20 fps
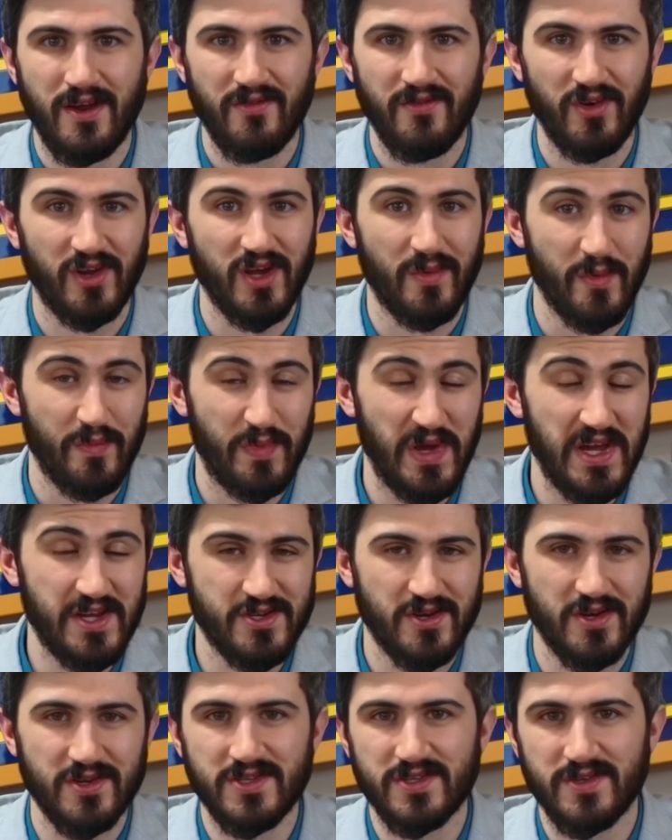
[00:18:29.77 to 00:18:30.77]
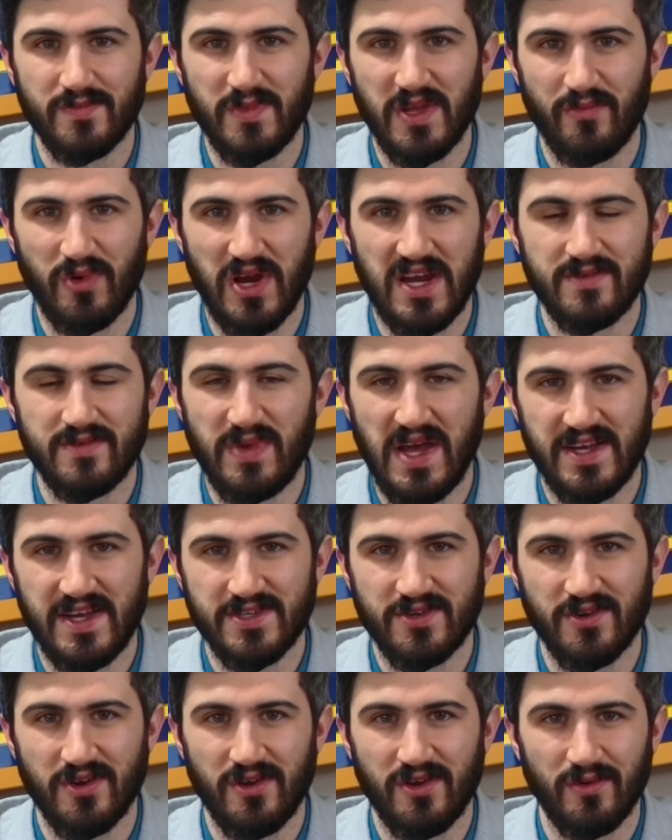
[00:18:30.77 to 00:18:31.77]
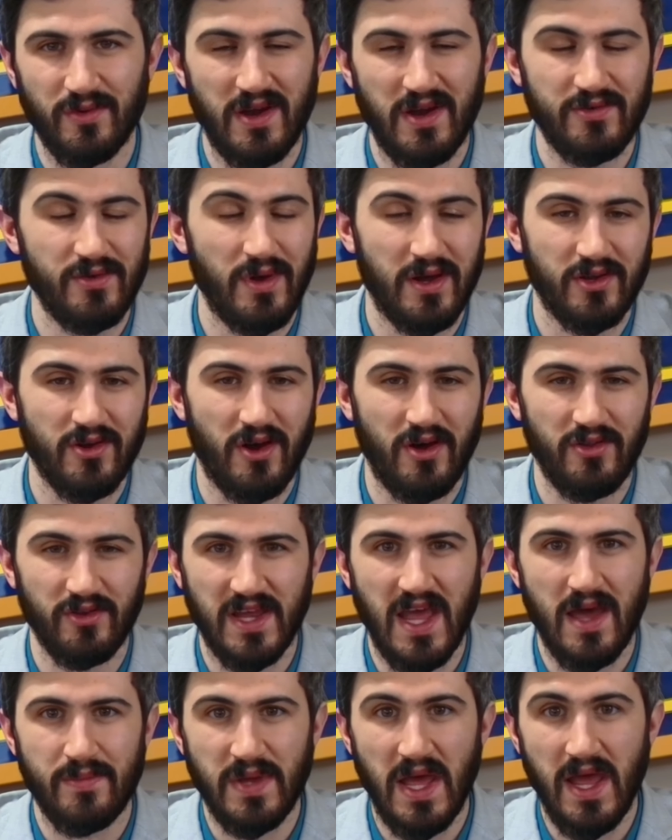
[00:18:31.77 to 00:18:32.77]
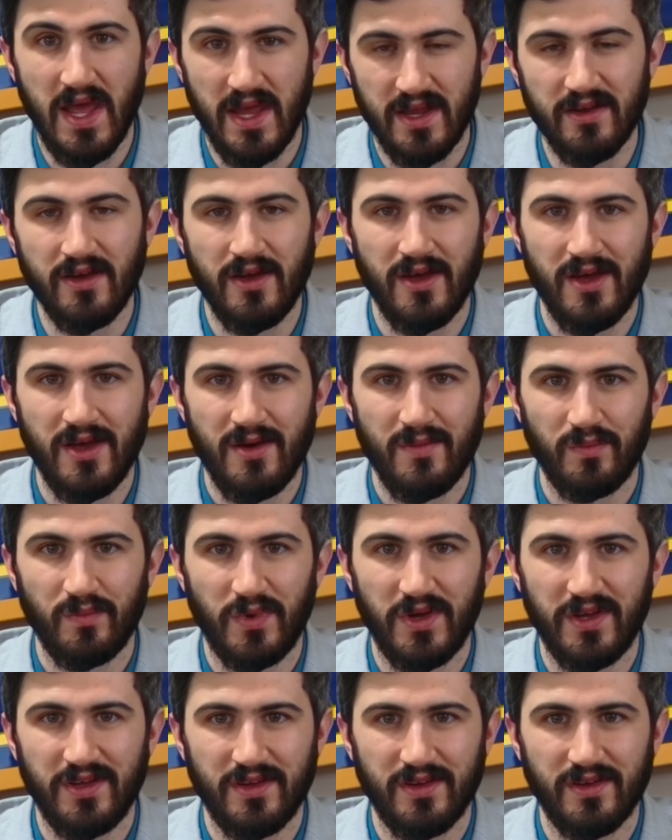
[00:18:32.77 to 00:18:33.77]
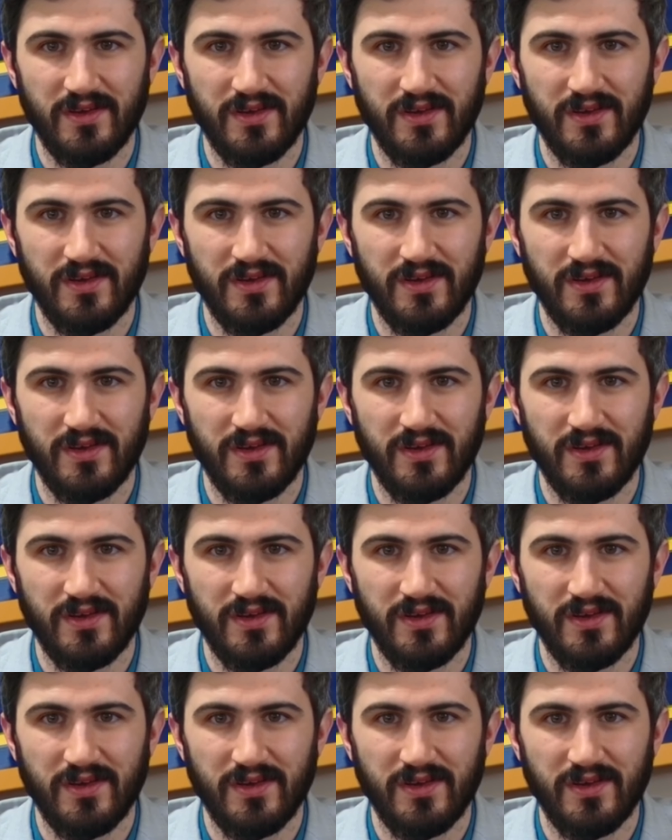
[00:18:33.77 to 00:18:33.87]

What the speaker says: for a couple pictures to be a brand ambassador or whatever you want to call it, a campaign. But